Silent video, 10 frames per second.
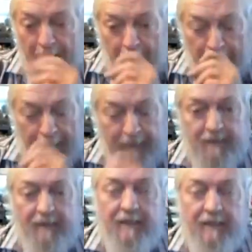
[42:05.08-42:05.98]
but
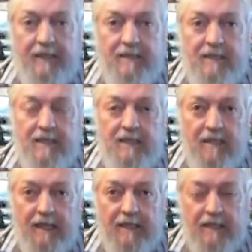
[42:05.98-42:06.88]
in
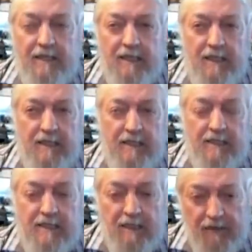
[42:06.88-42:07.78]

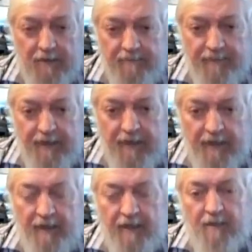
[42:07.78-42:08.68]
1997,
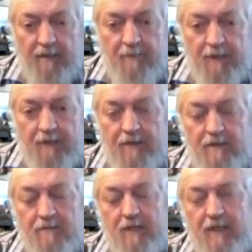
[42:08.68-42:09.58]

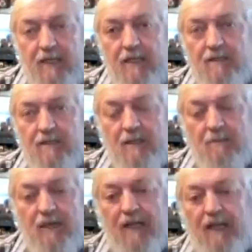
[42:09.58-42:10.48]
because we needed to
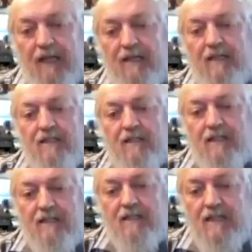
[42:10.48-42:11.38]
bring in
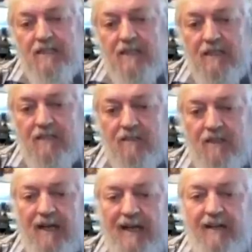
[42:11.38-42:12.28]
integratees into
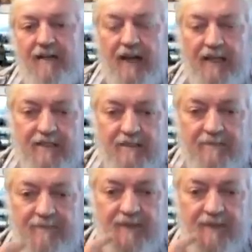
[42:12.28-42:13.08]
the higher ranks,